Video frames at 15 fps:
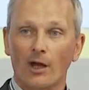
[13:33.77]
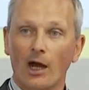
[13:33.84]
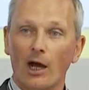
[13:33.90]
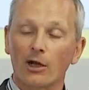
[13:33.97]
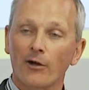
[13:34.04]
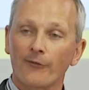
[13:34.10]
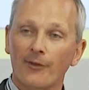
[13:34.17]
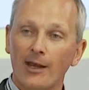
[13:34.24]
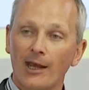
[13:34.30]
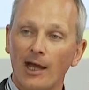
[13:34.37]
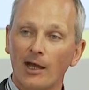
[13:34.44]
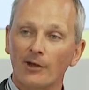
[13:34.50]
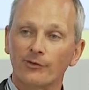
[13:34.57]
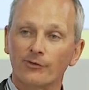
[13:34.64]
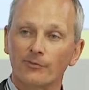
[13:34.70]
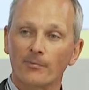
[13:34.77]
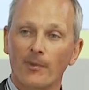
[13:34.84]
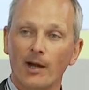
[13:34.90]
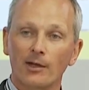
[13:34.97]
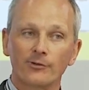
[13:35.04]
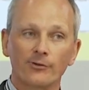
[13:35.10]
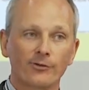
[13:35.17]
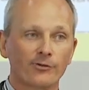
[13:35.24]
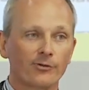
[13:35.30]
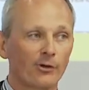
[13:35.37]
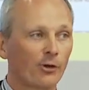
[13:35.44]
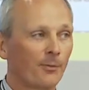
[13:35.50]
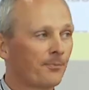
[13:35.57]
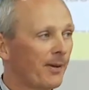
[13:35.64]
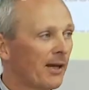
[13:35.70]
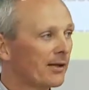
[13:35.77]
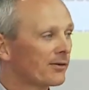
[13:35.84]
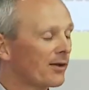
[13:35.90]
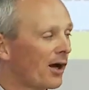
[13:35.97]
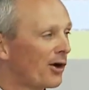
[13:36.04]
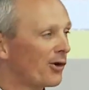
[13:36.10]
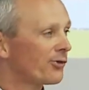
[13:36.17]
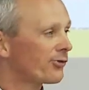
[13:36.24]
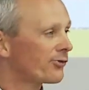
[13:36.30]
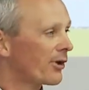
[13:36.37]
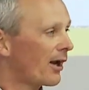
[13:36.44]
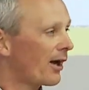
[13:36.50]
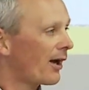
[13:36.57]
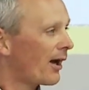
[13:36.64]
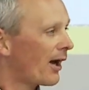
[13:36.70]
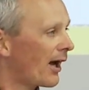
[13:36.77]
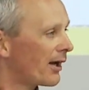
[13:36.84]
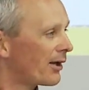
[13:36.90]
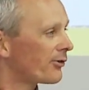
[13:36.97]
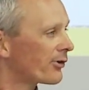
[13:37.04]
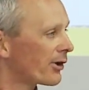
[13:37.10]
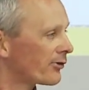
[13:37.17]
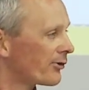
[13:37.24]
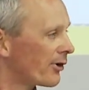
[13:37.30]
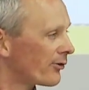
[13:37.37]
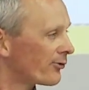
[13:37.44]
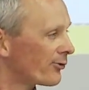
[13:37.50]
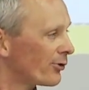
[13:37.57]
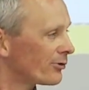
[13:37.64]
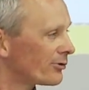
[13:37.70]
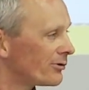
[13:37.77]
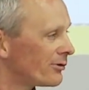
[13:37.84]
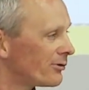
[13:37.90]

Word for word: out of the last months, you picked out that are highly successful.